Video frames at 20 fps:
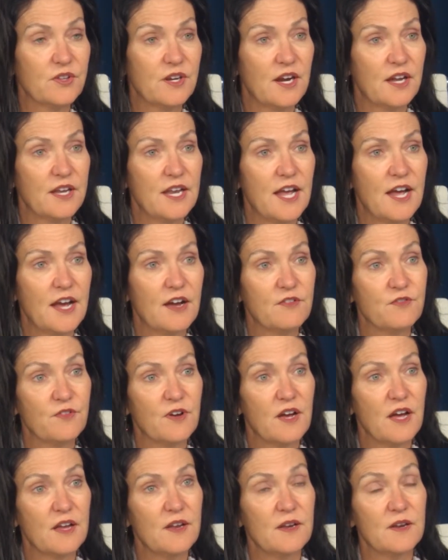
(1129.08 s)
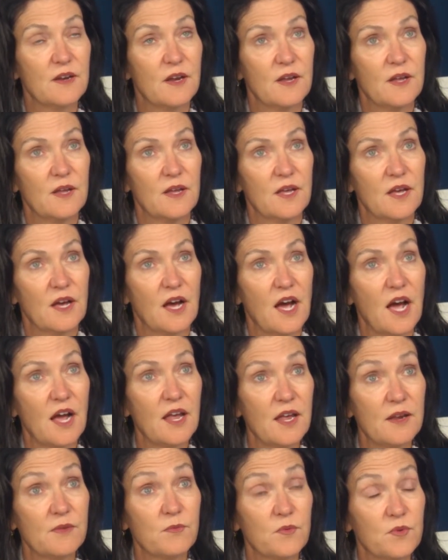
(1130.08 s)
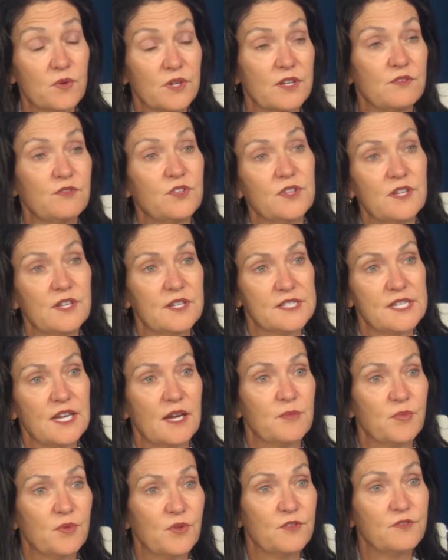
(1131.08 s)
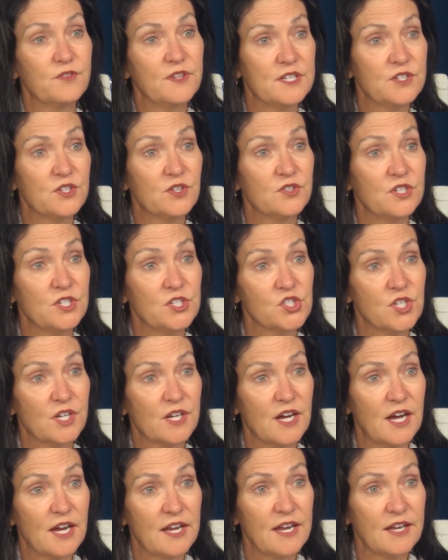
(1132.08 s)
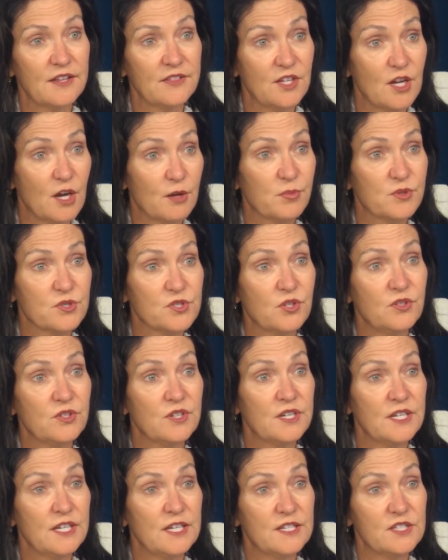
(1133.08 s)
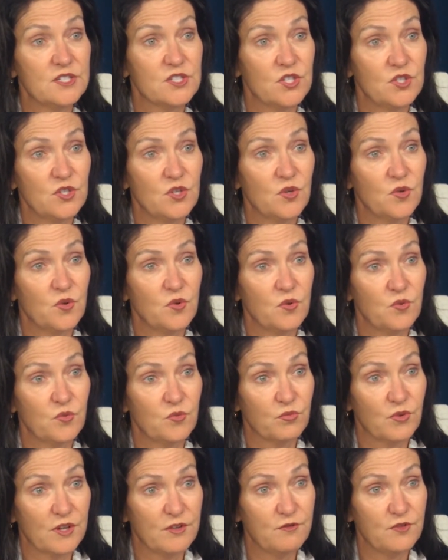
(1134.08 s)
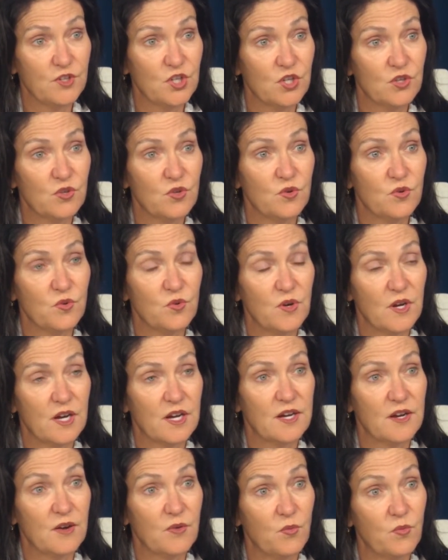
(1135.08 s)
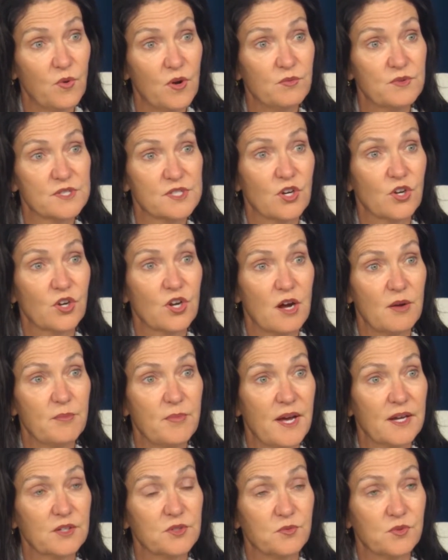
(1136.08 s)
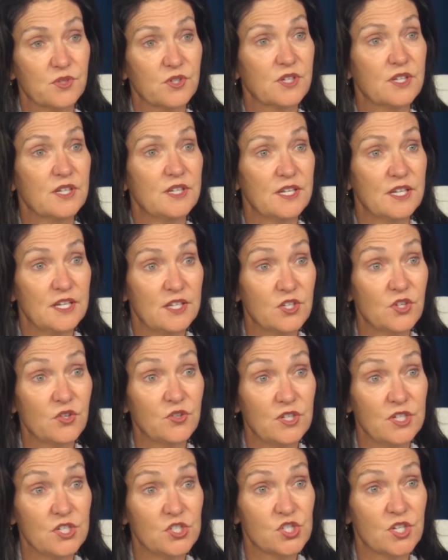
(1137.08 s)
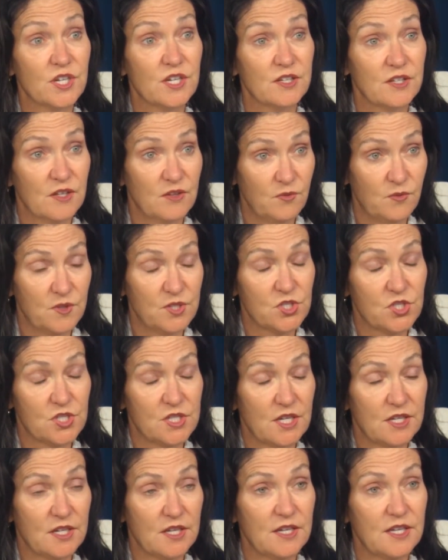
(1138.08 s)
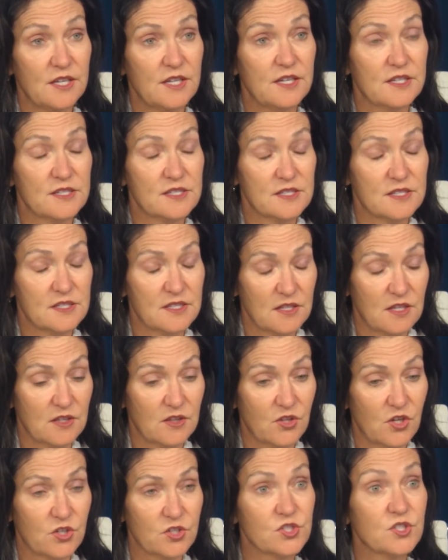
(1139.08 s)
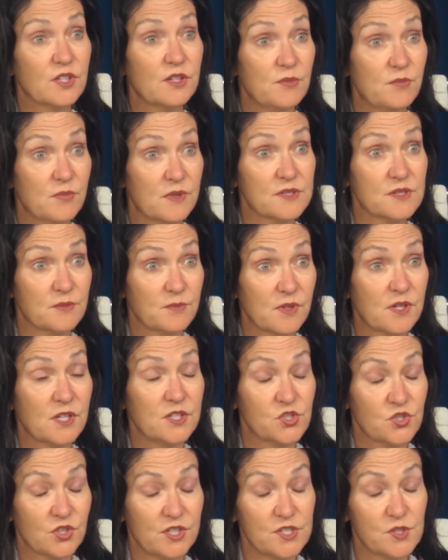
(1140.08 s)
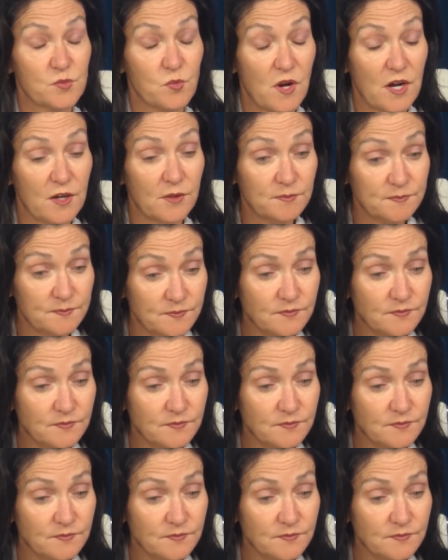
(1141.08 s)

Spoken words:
that I have, I will give you the example of Indonesia. I had the opportunity to review what was our compact work in Indonesia, which is a largely Muslim country as well.